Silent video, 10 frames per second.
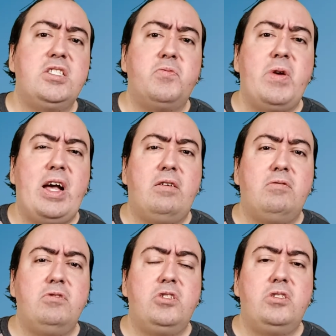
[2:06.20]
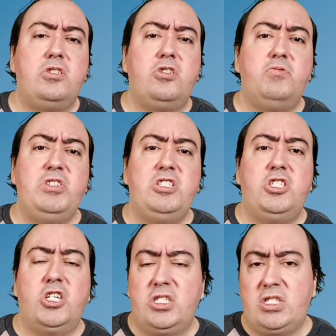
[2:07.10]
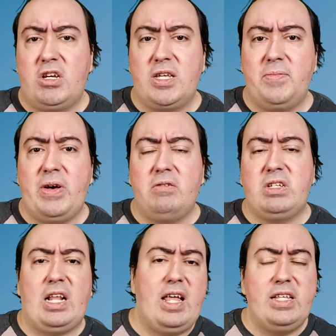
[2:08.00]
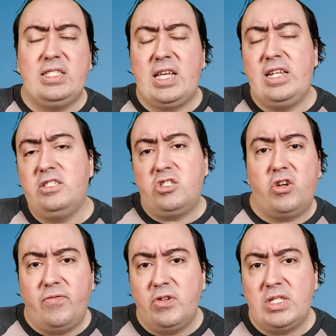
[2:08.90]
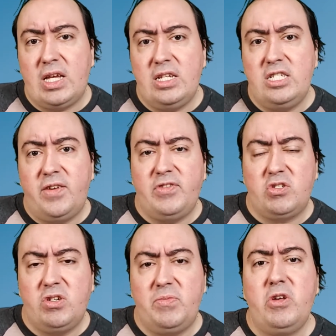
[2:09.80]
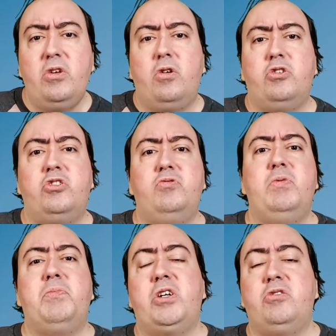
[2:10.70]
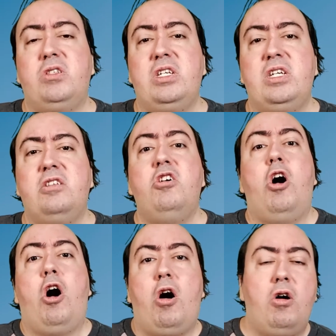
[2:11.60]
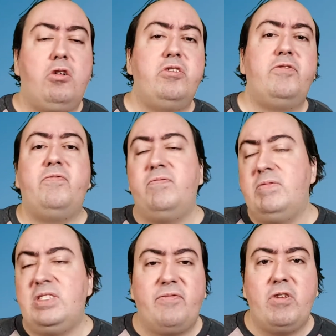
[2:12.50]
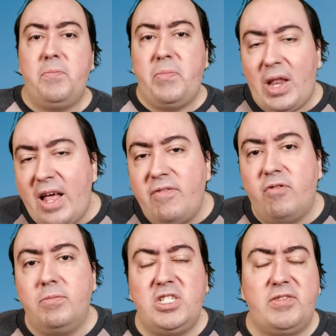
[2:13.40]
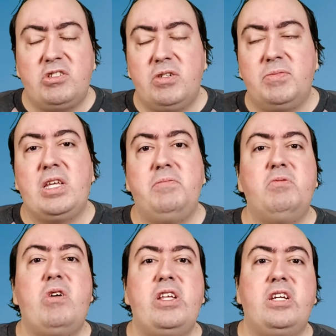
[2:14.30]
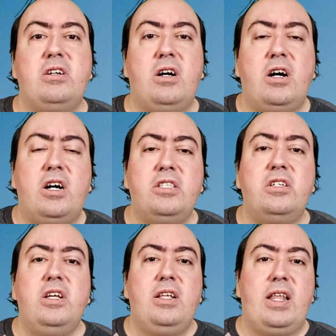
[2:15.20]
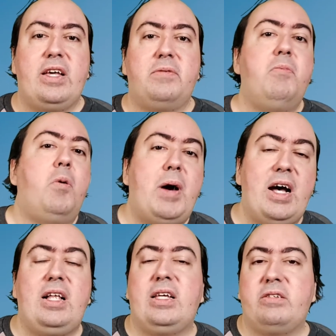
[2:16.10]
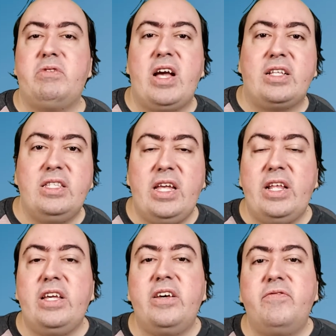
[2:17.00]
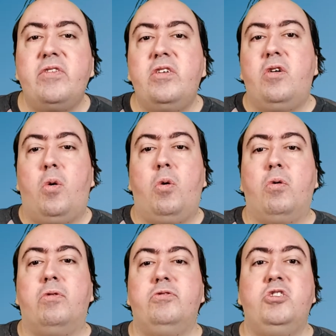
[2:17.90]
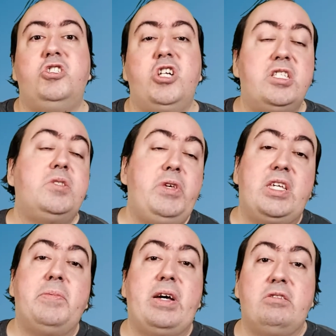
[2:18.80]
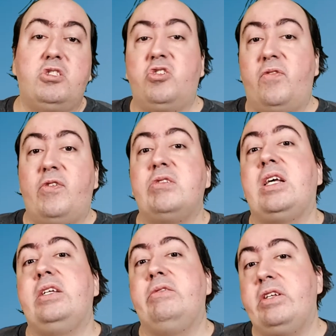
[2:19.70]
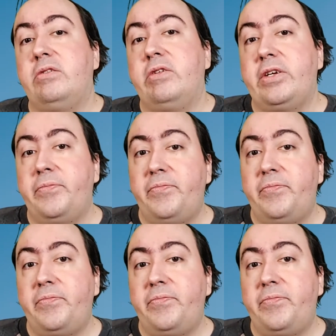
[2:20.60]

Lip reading: around should we just talk about client-side and server-side JavaScript, or should we bundle in all the different platform JavaScripts can be running on, like mobile, like React Native, or just speak about server-side rendering?